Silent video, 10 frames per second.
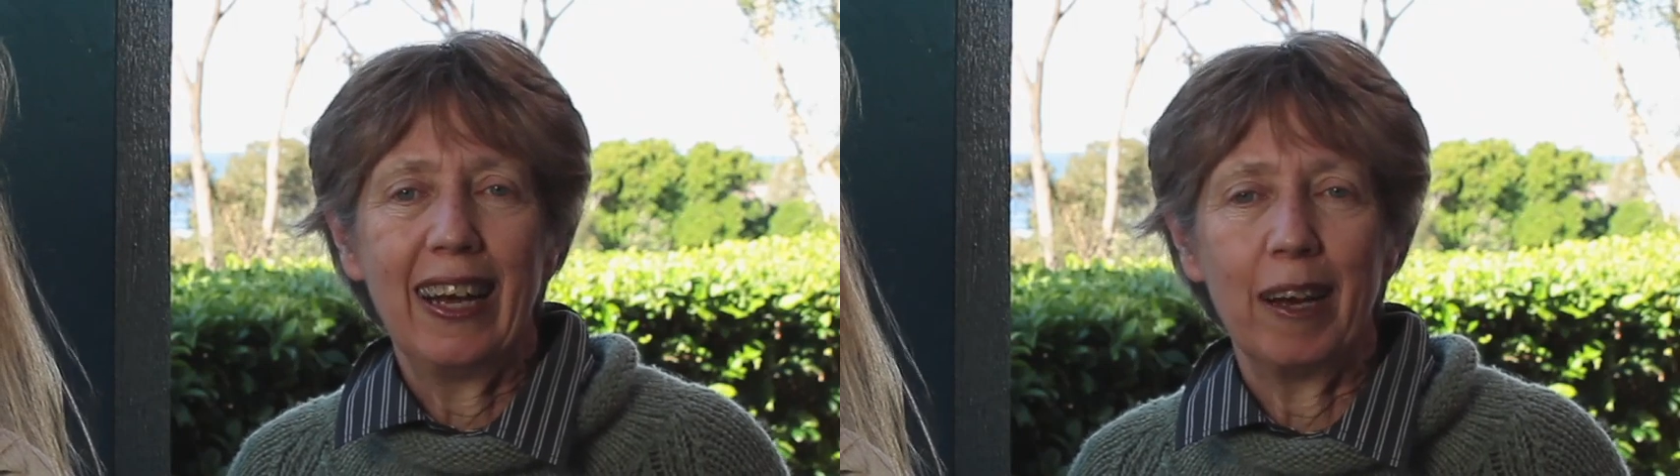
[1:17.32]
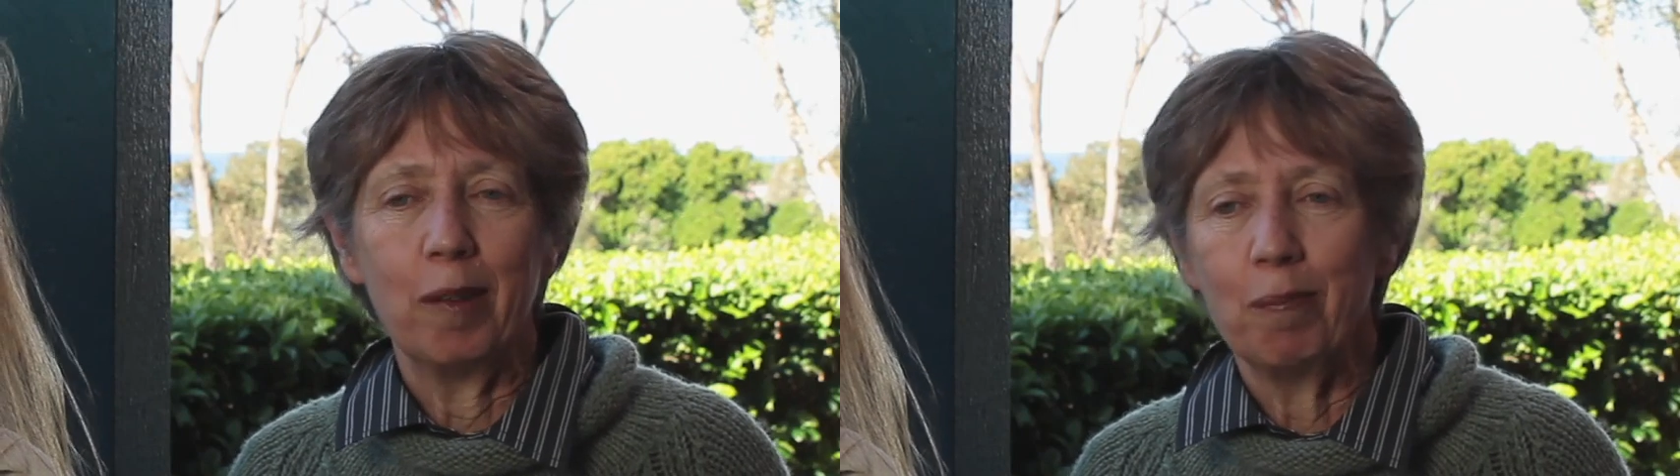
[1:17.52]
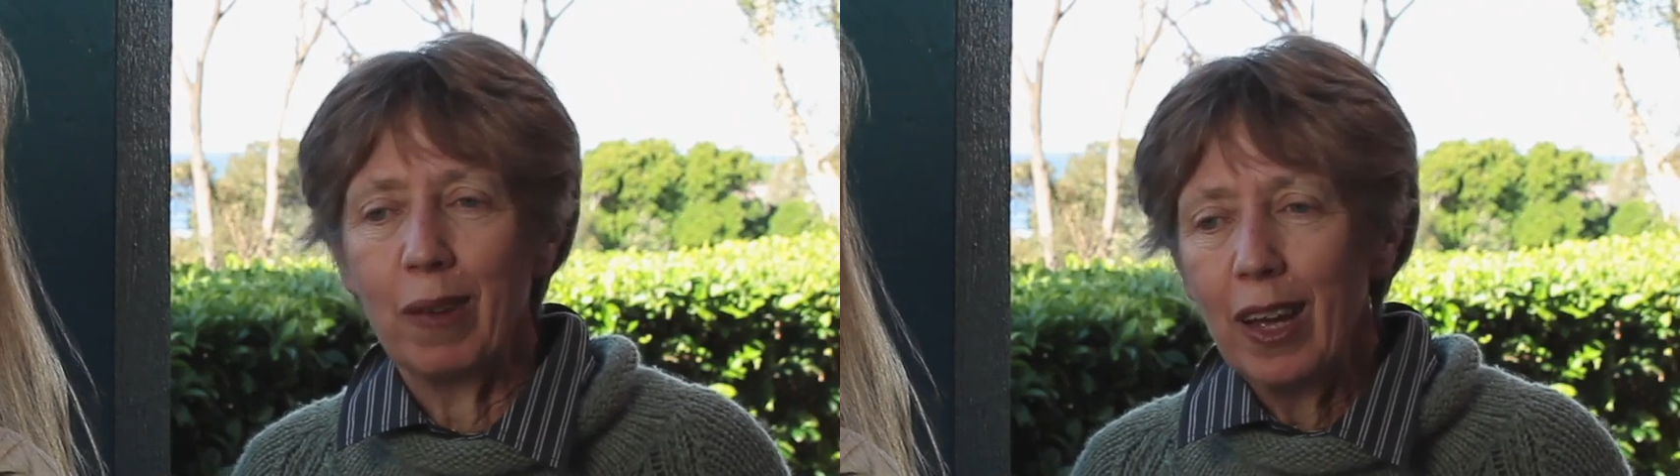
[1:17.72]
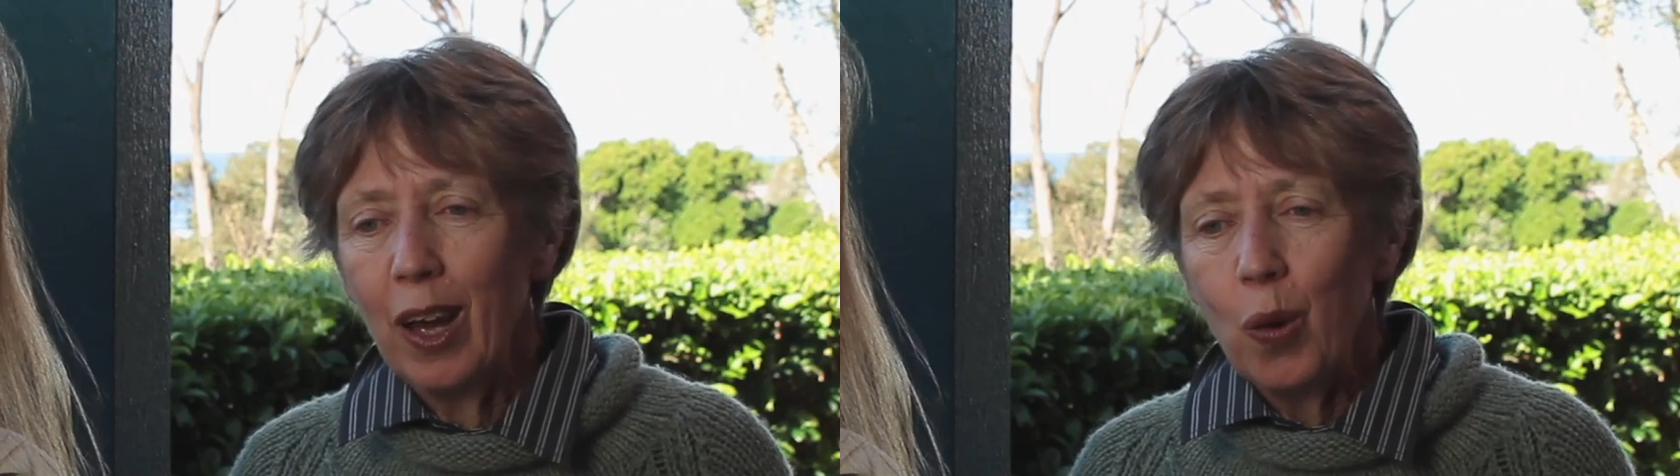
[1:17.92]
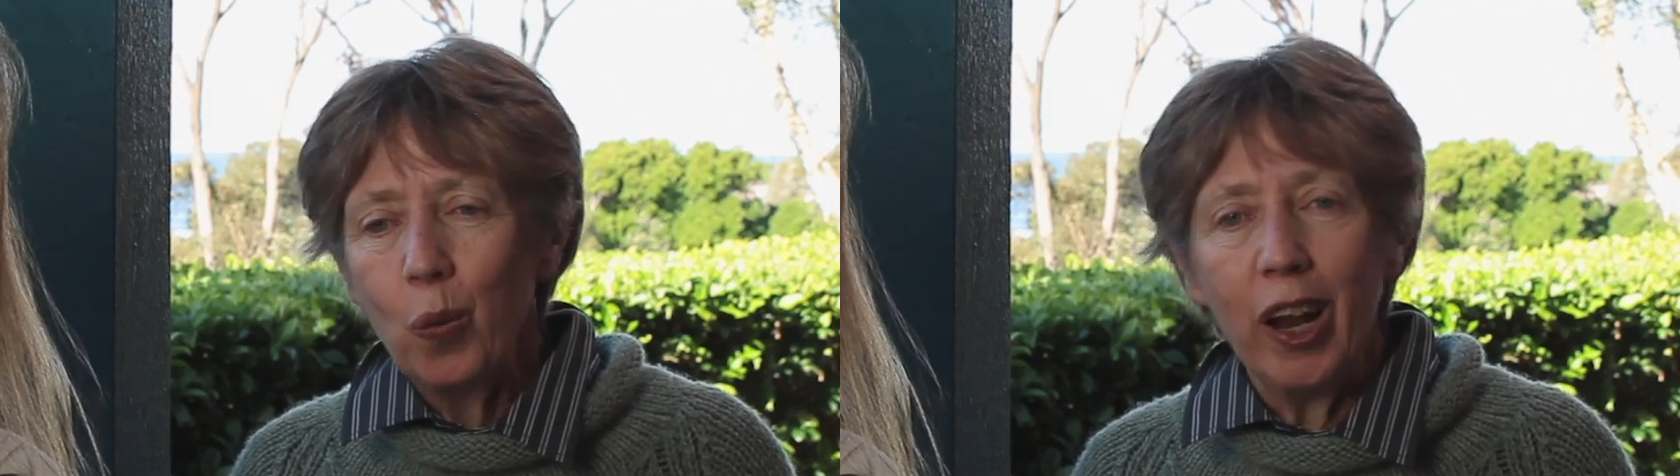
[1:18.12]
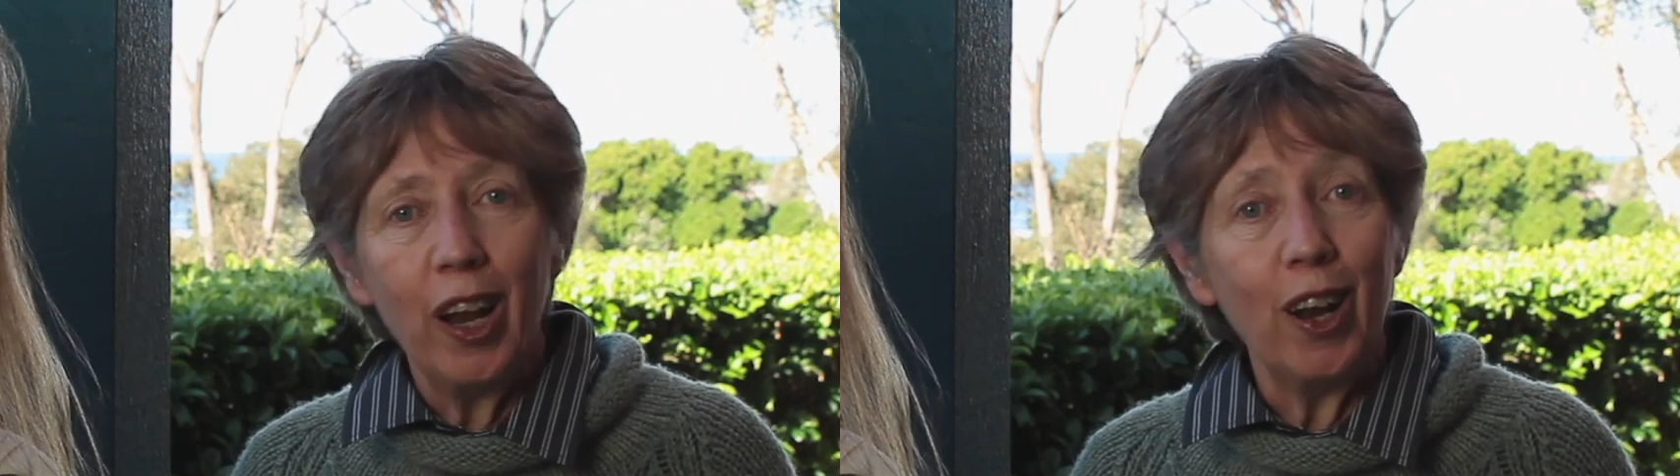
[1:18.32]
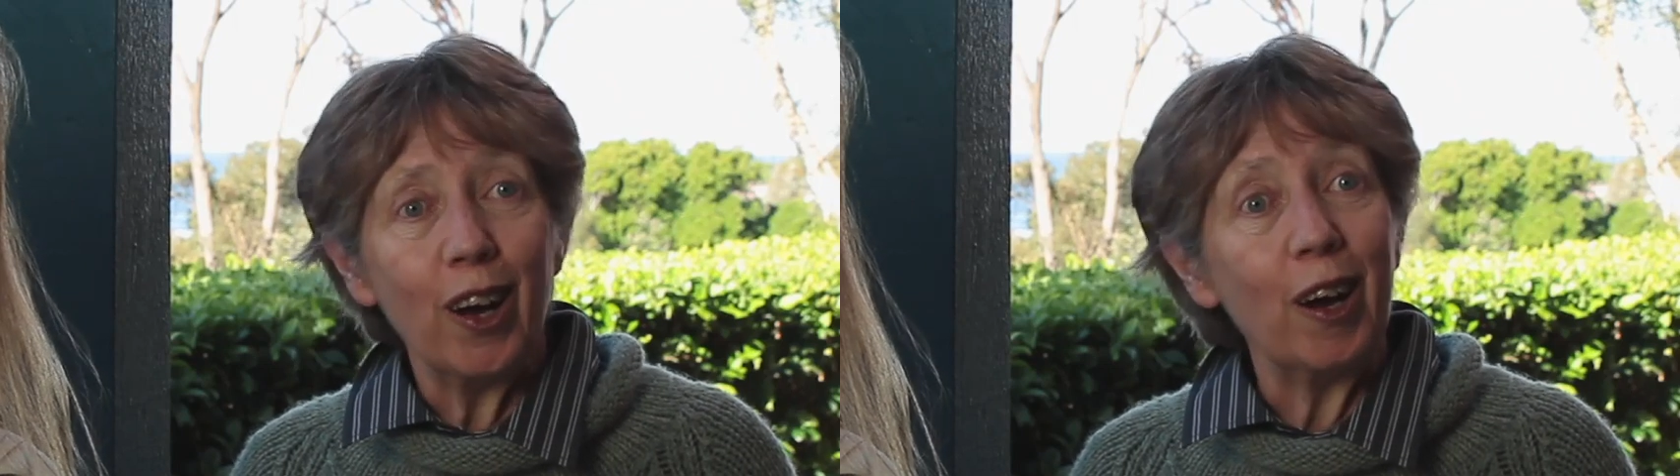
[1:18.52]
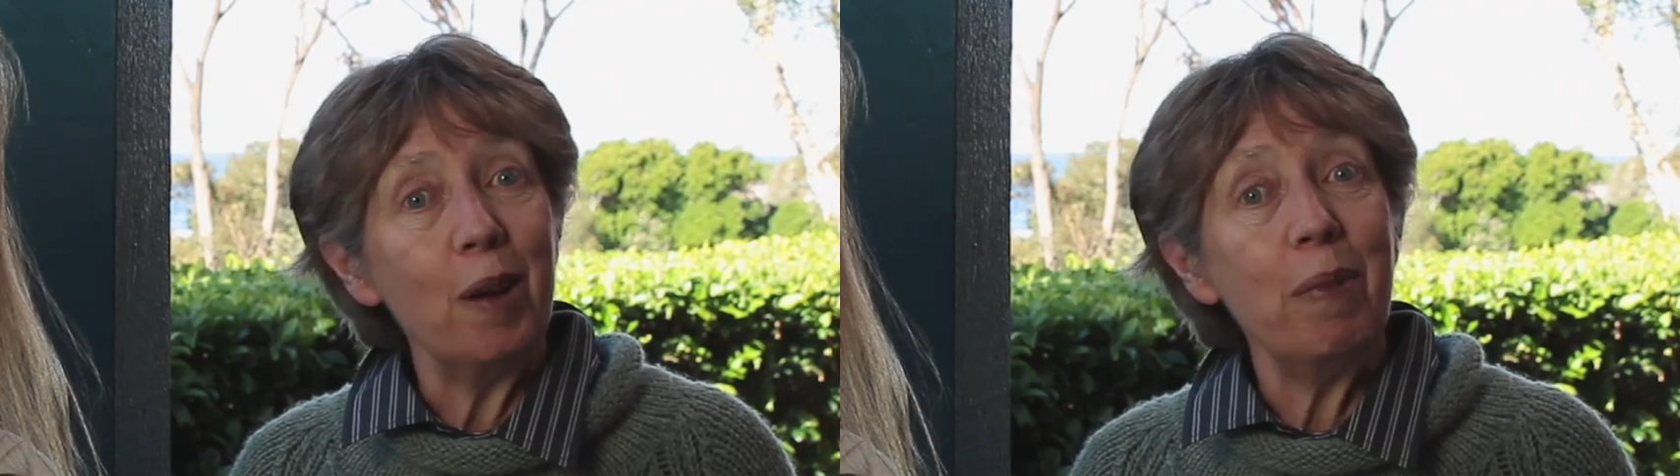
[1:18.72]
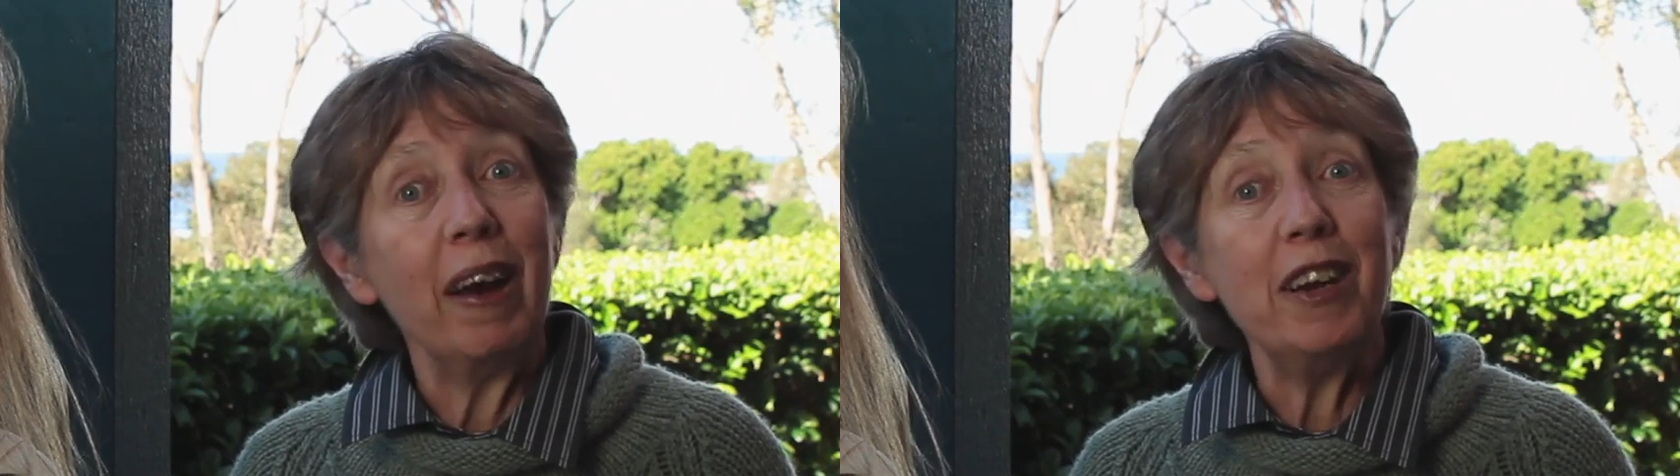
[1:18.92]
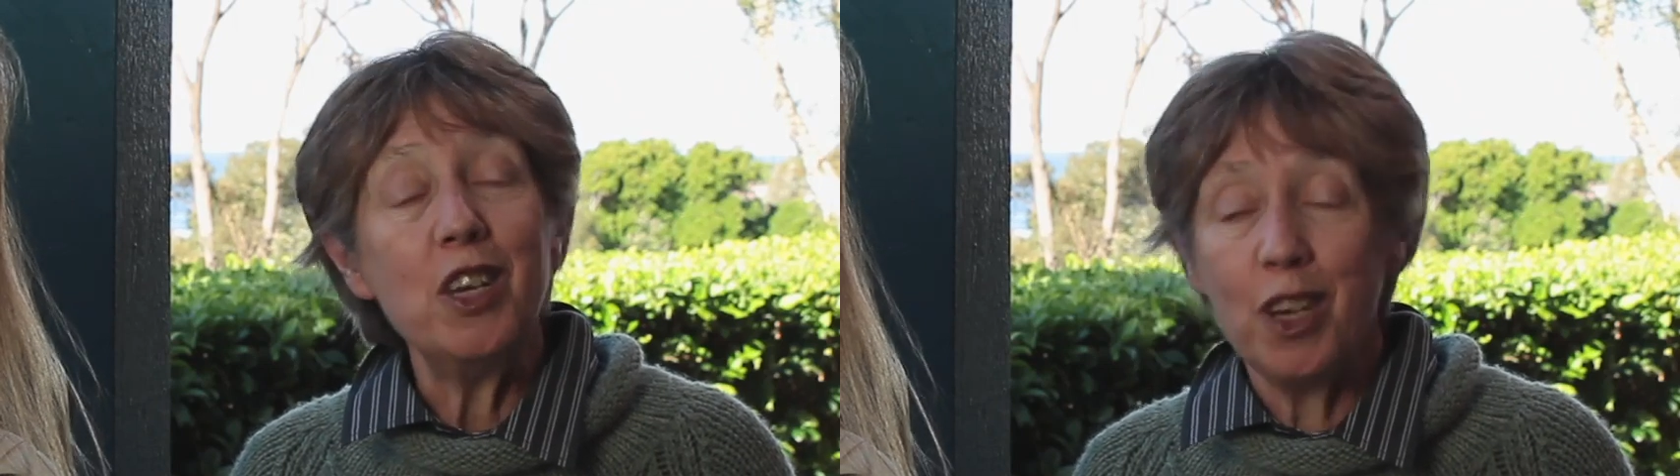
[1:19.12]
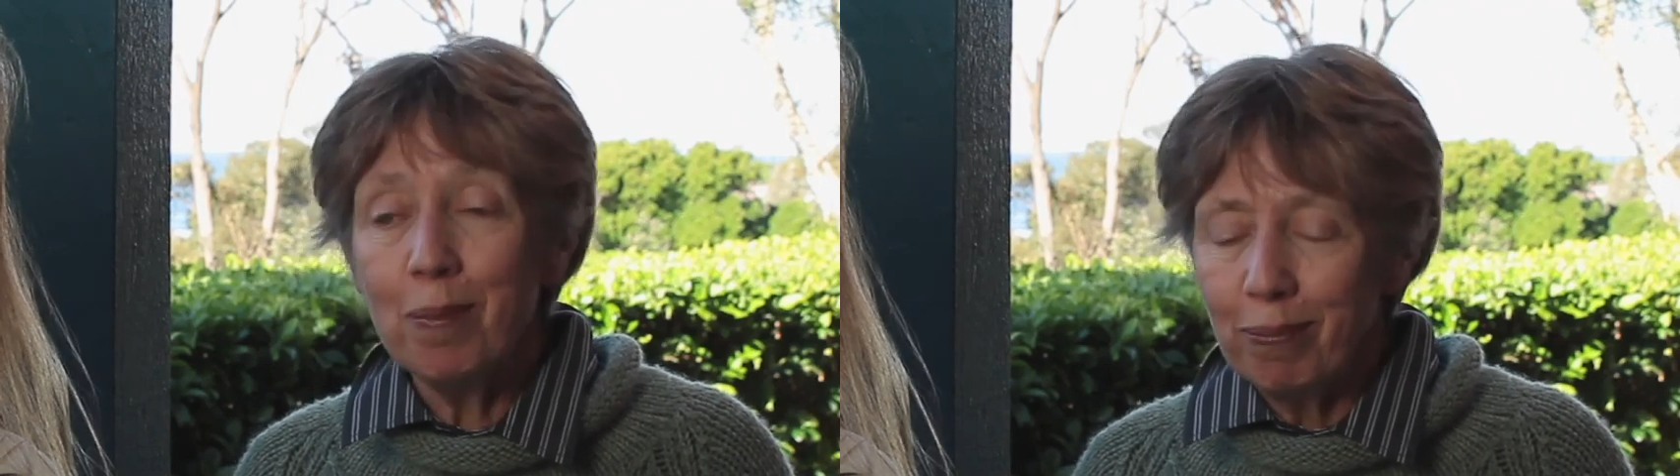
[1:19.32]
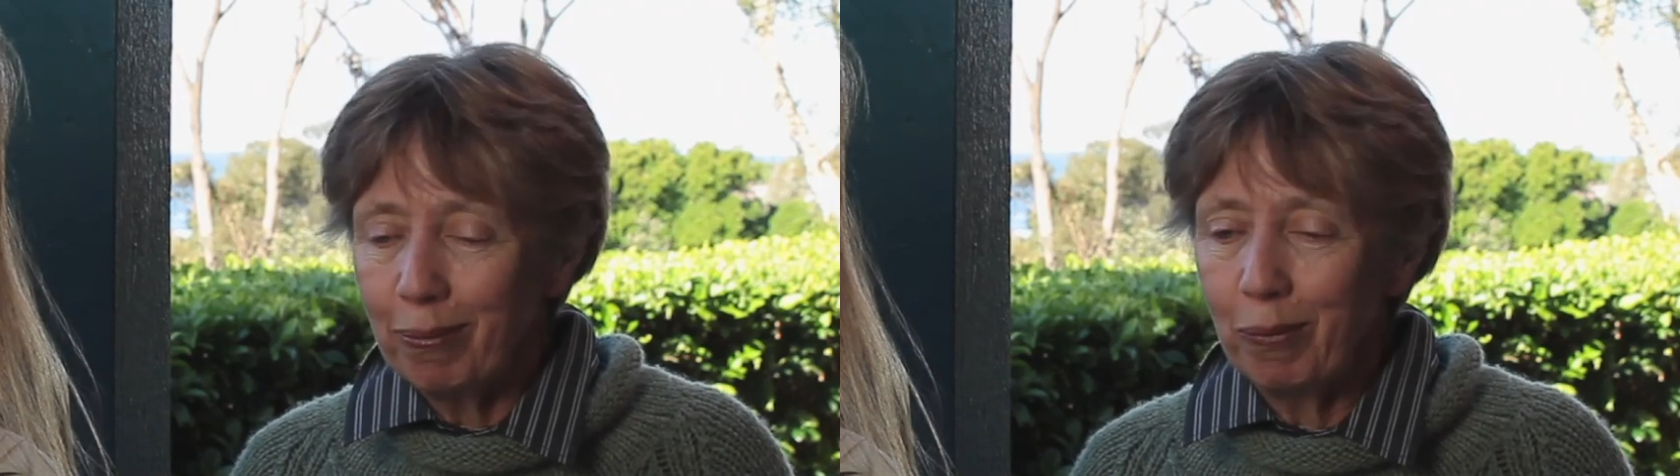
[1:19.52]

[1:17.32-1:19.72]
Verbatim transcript: Um, when I married Jim,